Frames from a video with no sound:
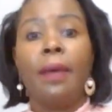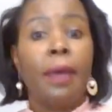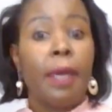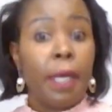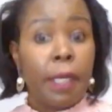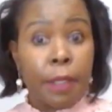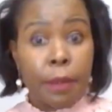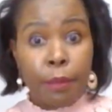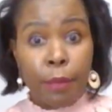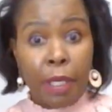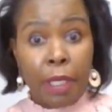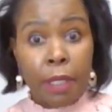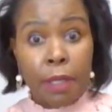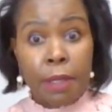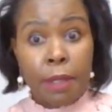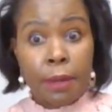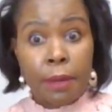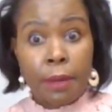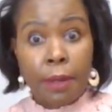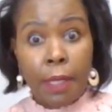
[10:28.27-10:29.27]
and make
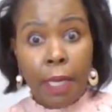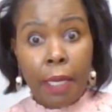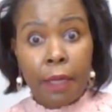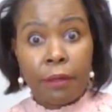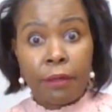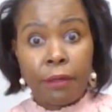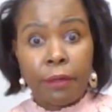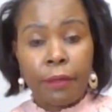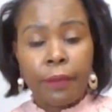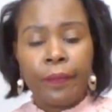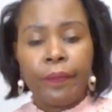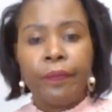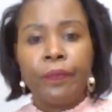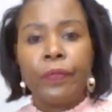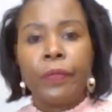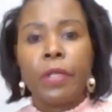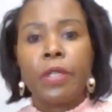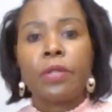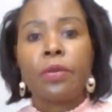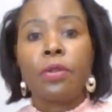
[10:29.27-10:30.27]
it live.
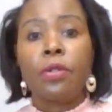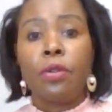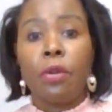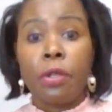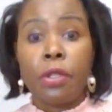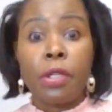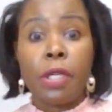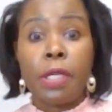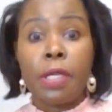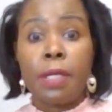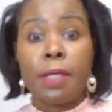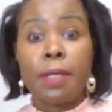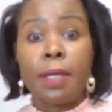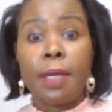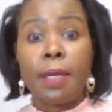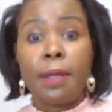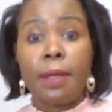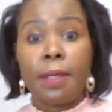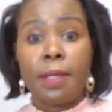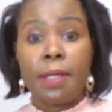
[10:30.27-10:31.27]
So doctorate is
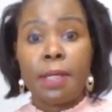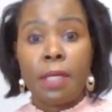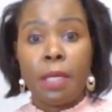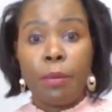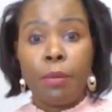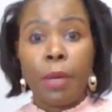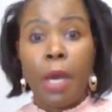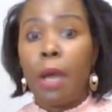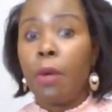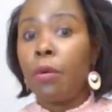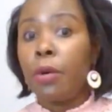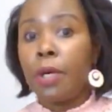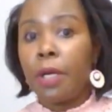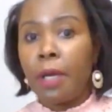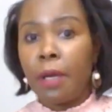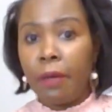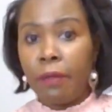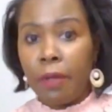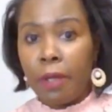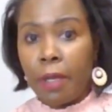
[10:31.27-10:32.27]
another step. I won't
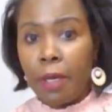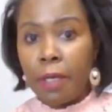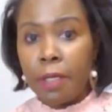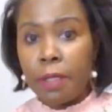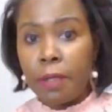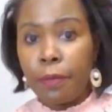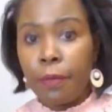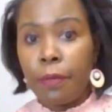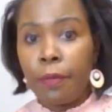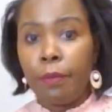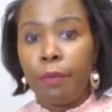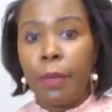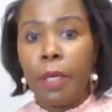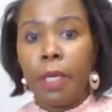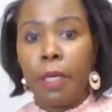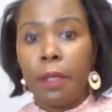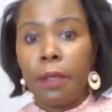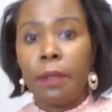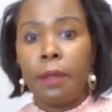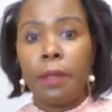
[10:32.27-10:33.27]
cover that.
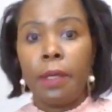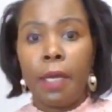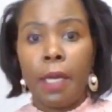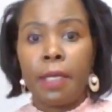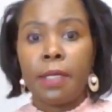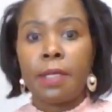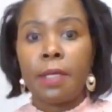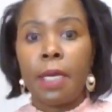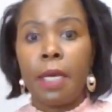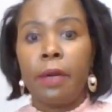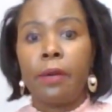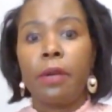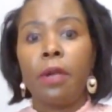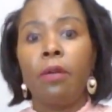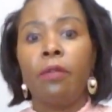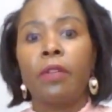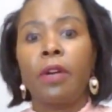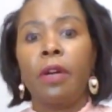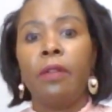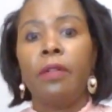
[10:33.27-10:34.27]
My last area
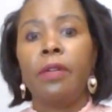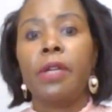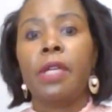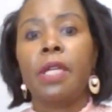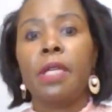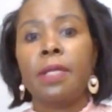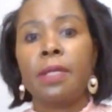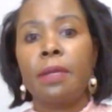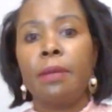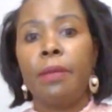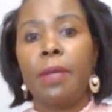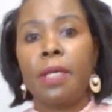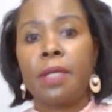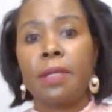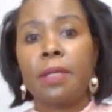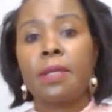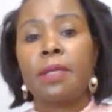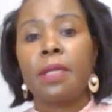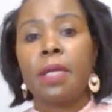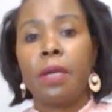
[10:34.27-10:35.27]
of covering is the
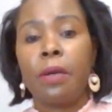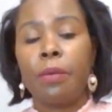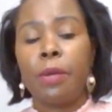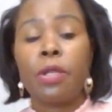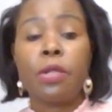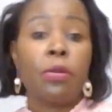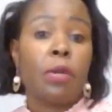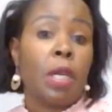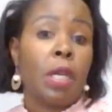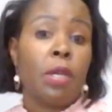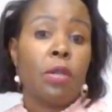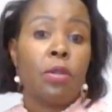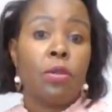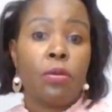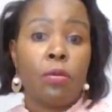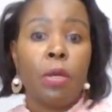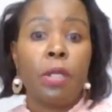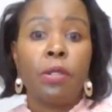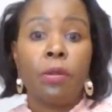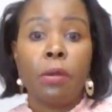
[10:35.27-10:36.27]
master's degree, but you can
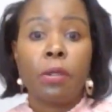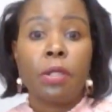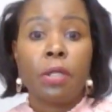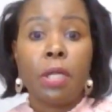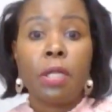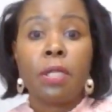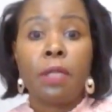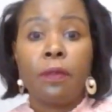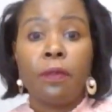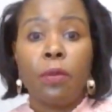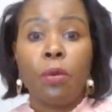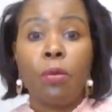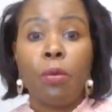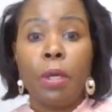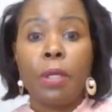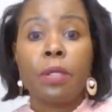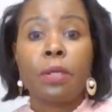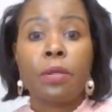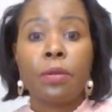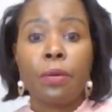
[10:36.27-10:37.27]
do a doctorate if you
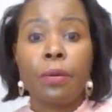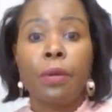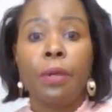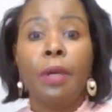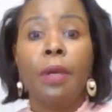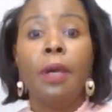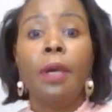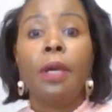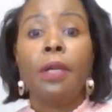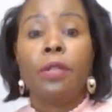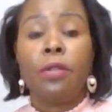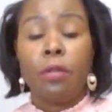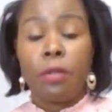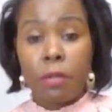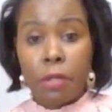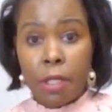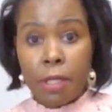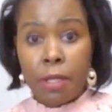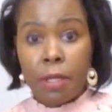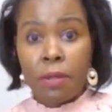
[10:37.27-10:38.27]
want to.
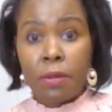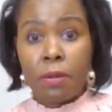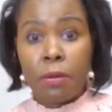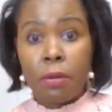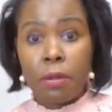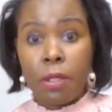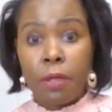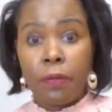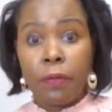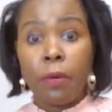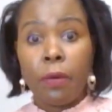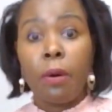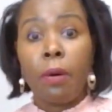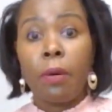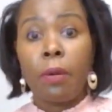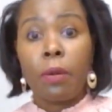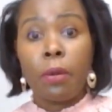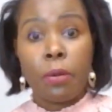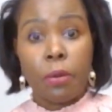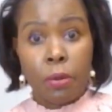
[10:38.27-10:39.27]
Doctorate is good for
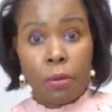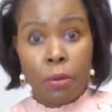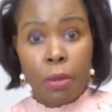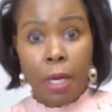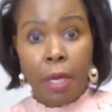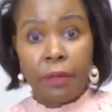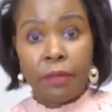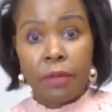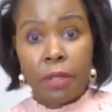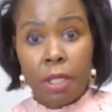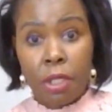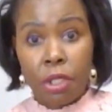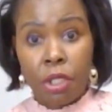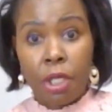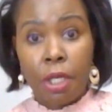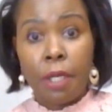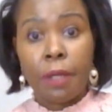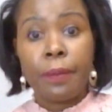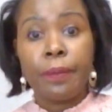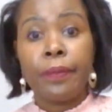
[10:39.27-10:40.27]
those who love
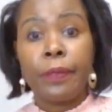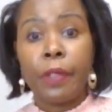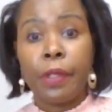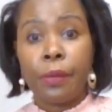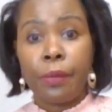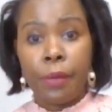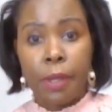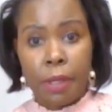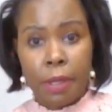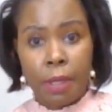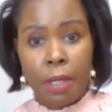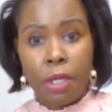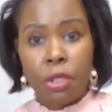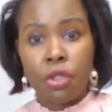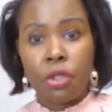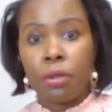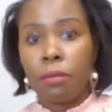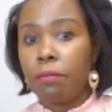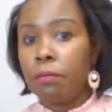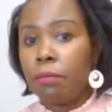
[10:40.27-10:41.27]
teaching,
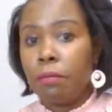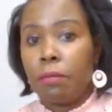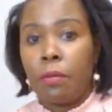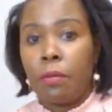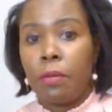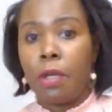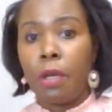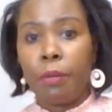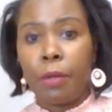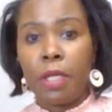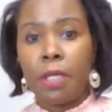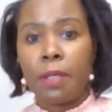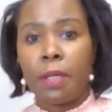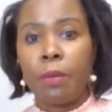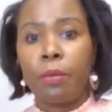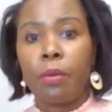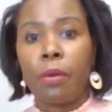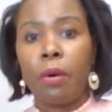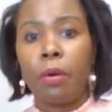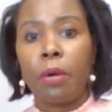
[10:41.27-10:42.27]
research,
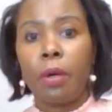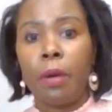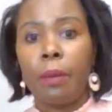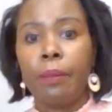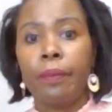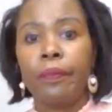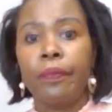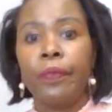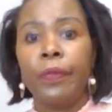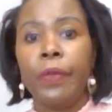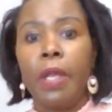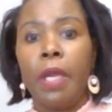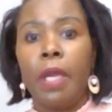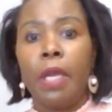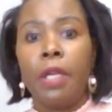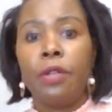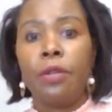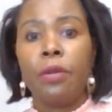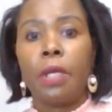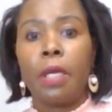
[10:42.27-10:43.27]
amazing program,
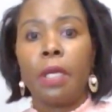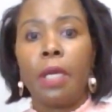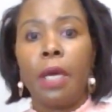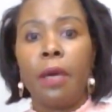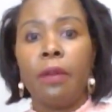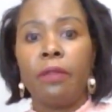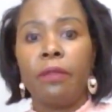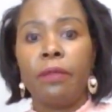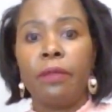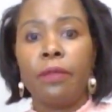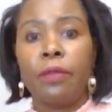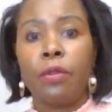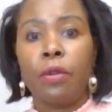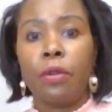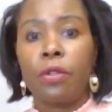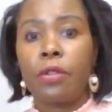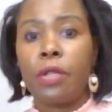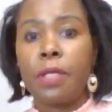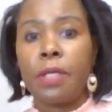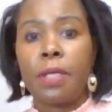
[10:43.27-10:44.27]
and you can have
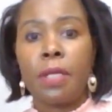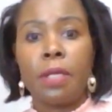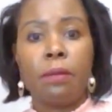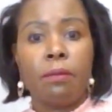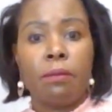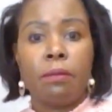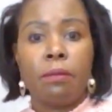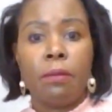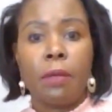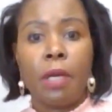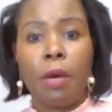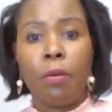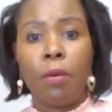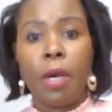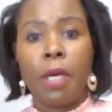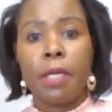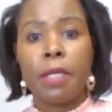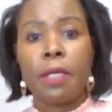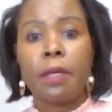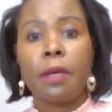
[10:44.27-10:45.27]
doctorates in a
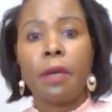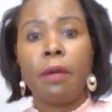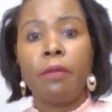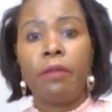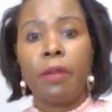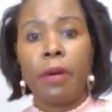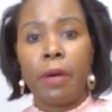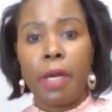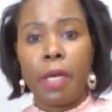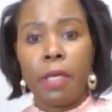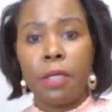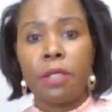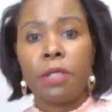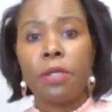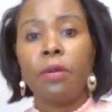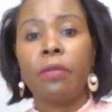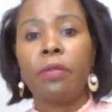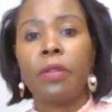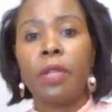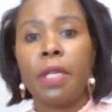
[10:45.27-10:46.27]
wide
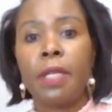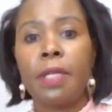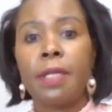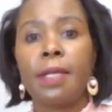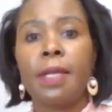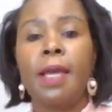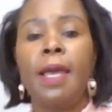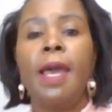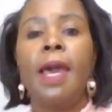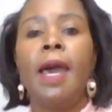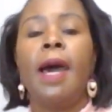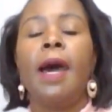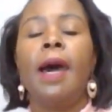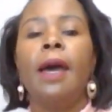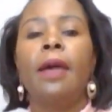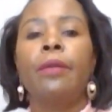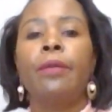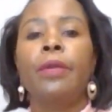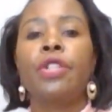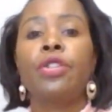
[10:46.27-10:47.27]
variety of things.
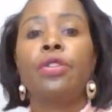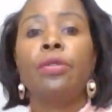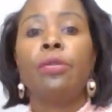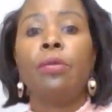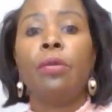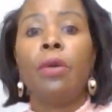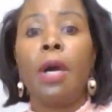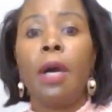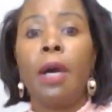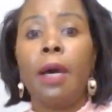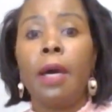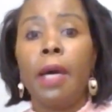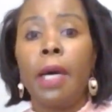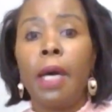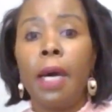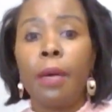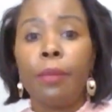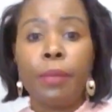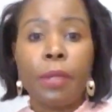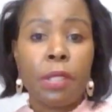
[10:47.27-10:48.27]
I wish you a
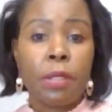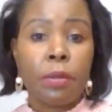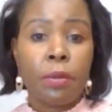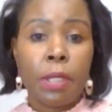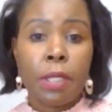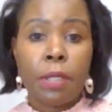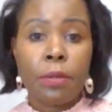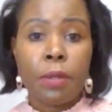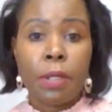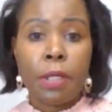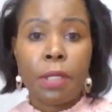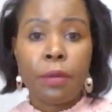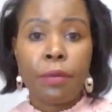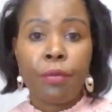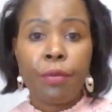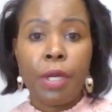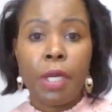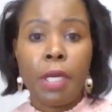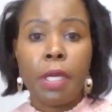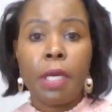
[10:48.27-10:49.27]
happy
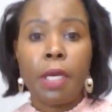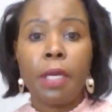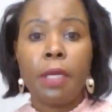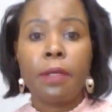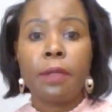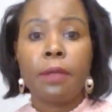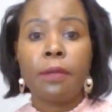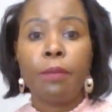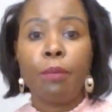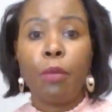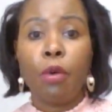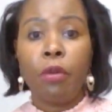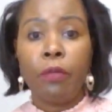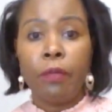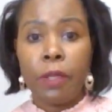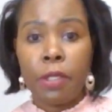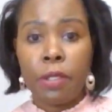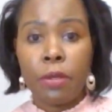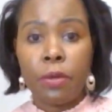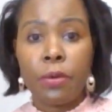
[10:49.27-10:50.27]
2023 and more
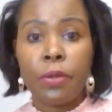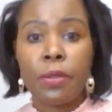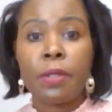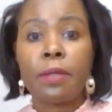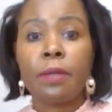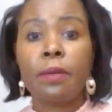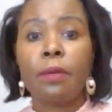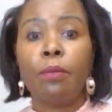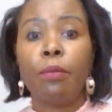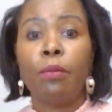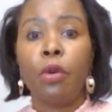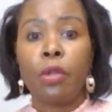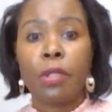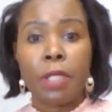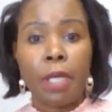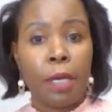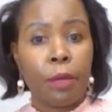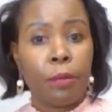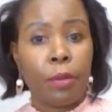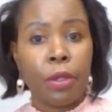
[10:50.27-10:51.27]
videos, more
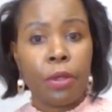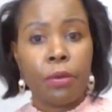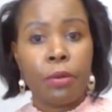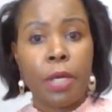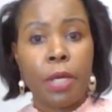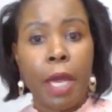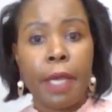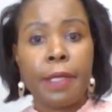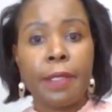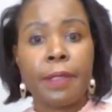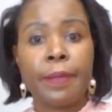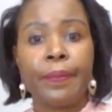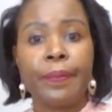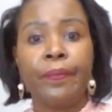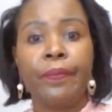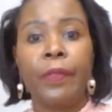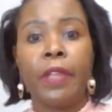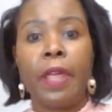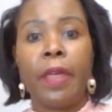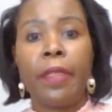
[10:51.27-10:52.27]
time with you guys.
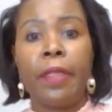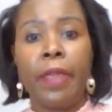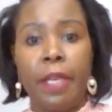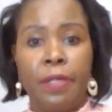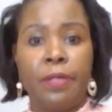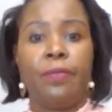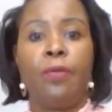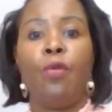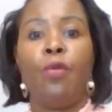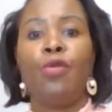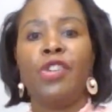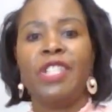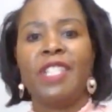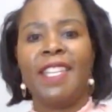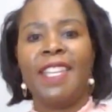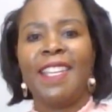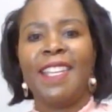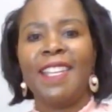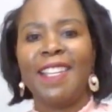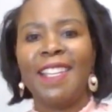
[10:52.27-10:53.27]
Thanks for
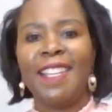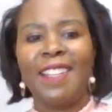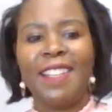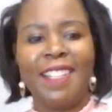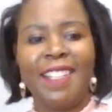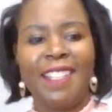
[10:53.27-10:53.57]
watching.